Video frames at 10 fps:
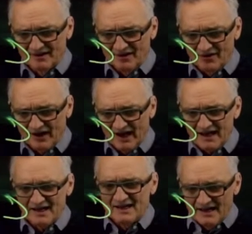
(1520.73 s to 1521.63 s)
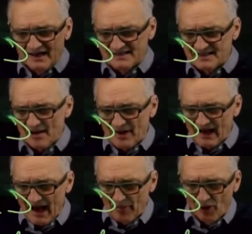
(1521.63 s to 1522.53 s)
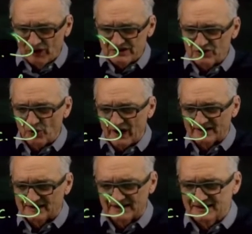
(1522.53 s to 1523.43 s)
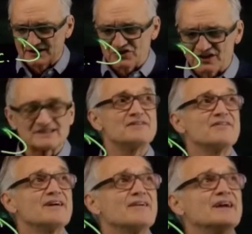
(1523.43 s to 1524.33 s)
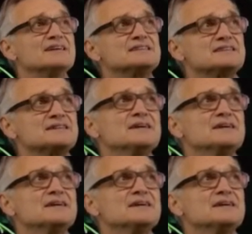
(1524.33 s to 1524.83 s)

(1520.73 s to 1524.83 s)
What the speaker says: okay, and summing up all the squares. This is just the variance,